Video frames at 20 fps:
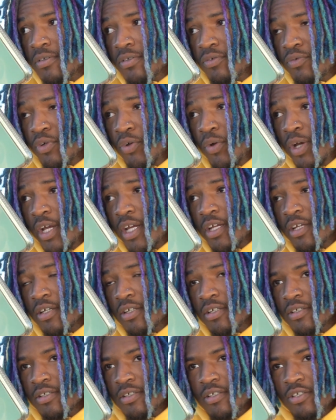Where you
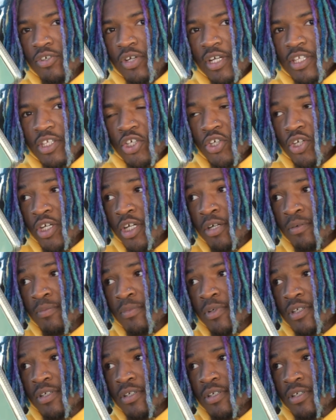at? You at the crib?
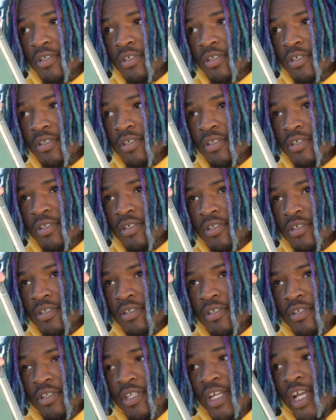
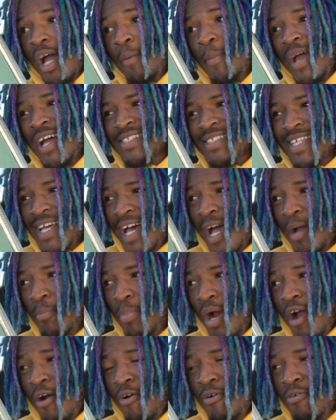Yeah. Nigga, I'm outside,
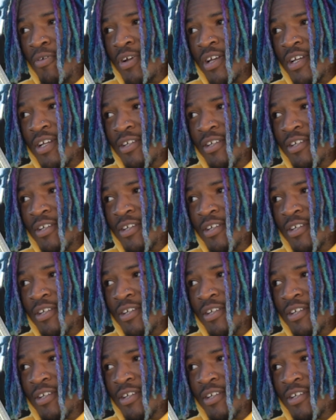bro.